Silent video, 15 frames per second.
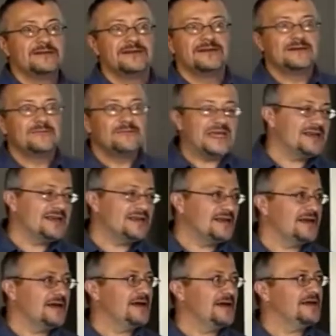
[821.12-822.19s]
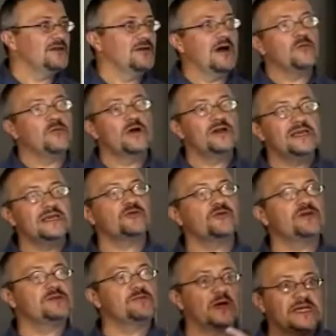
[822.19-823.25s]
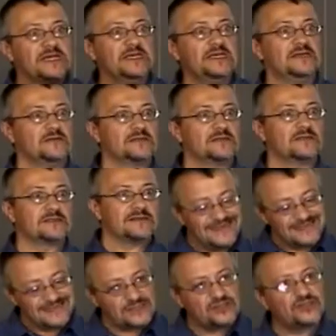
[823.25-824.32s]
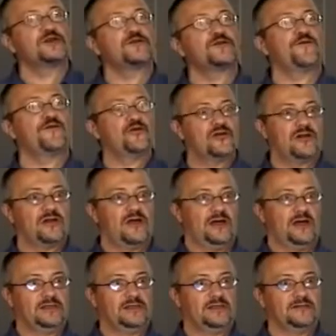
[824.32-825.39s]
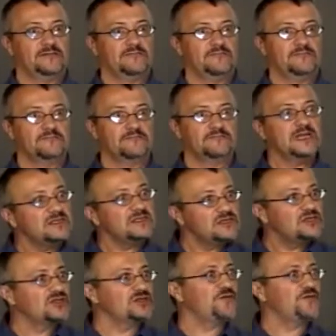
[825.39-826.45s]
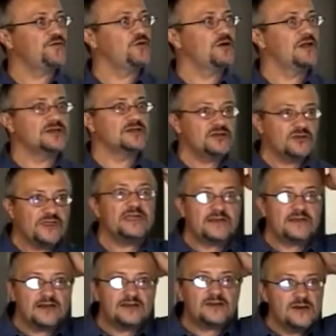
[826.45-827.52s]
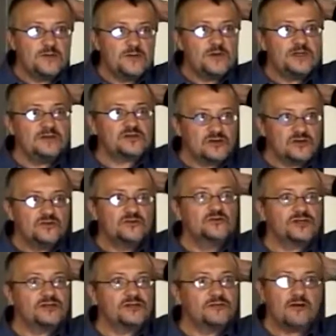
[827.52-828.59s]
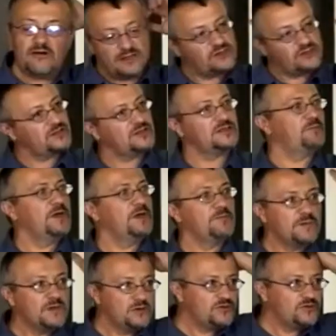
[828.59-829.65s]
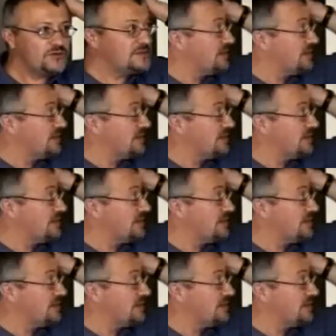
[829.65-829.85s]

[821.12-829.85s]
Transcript: man, you know, I want to increase my yields. Let's just fertilize. Let's just fertilize. You think that's going to be the solution? Oh, let's just pump the nutrients in